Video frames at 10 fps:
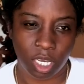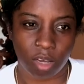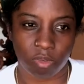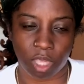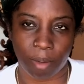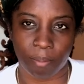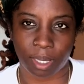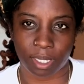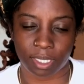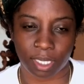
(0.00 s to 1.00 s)
if that
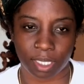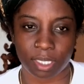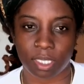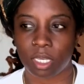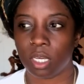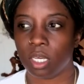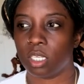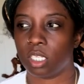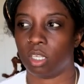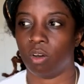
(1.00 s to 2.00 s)
makes sense.
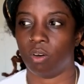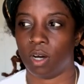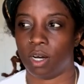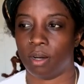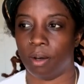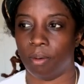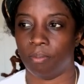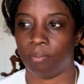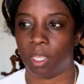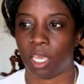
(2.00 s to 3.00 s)
So
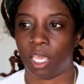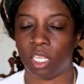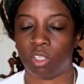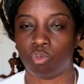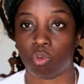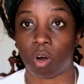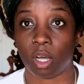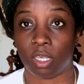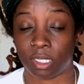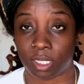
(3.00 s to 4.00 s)
um, in its
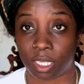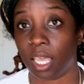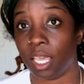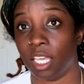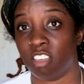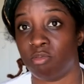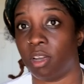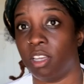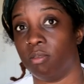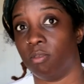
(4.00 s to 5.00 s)
raw state is
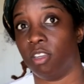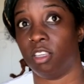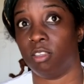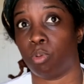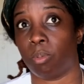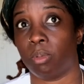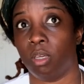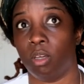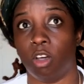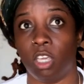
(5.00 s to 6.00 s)
is is
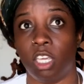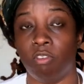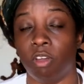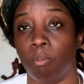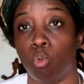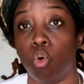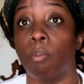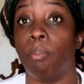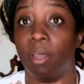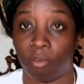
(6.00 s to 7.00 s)
probably even
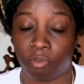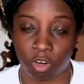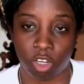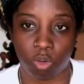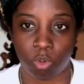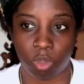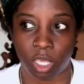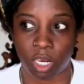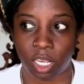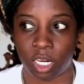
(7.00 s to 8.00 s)
more better for you
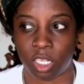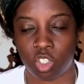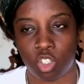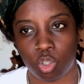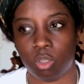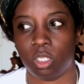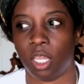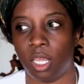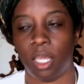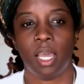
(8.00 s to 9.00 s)
than in its juice
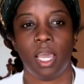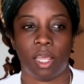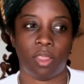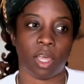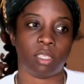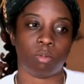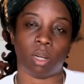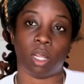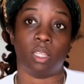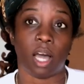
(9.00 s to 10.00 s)
state, and that's
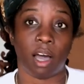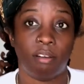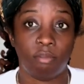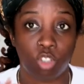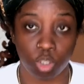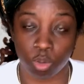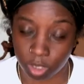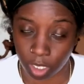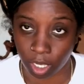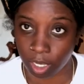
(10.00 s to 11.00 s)
with a lot of
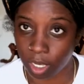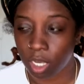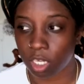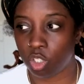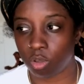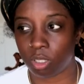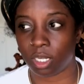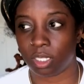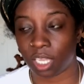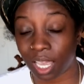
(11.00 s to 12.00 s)
juicing.
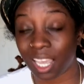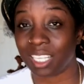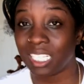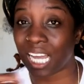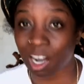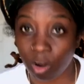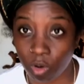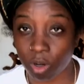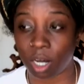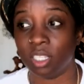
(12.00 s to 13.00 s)
Juicing takes
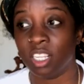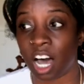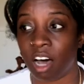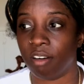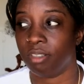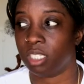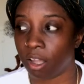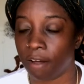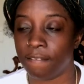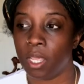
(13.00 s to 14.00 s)
out a lot of
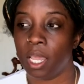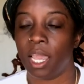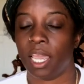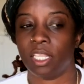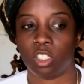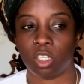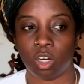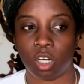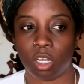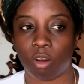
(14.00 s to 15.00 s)
stuff. It's
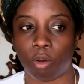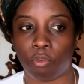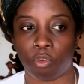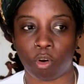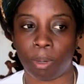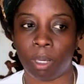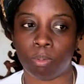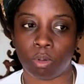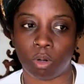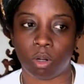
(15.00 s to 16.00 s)
good for
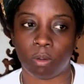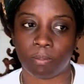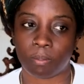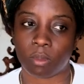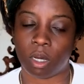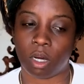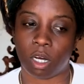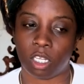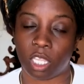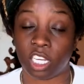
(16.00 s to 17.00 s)
people
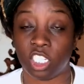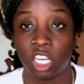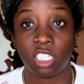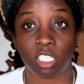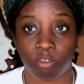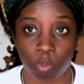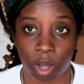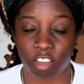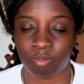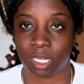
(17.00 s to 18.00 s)
uh, digestive
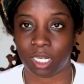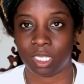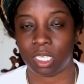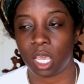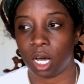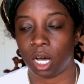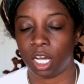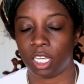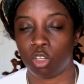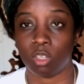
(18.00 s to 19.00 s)
wise because
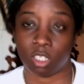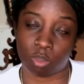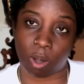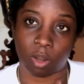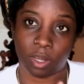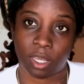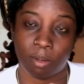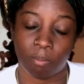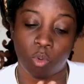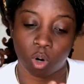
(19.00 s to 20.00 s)
uh, you can swallow
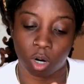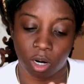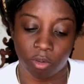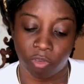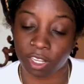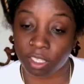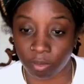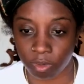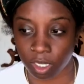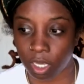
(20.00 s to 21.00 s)
it more
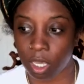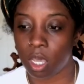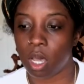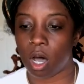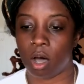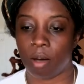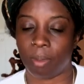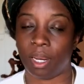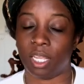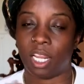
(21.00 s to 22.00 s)
effectively, um,
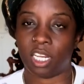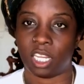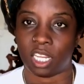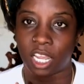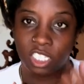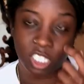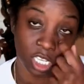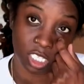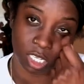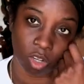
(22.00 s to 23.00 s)
and it uh,
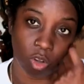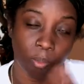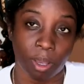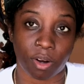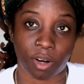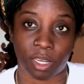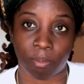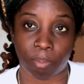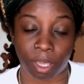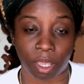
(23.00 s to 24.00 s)
digests a little better in the
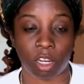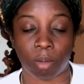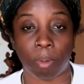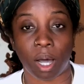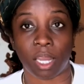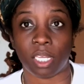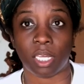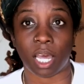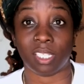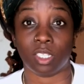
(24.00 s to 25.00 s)
be- the
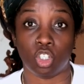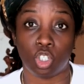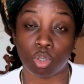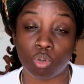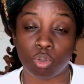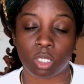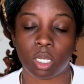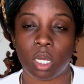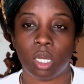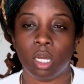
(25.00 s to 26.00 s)
body as a juice,
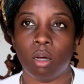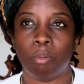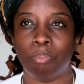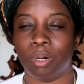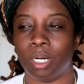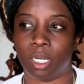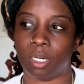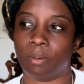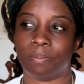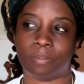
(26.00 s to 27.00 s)
but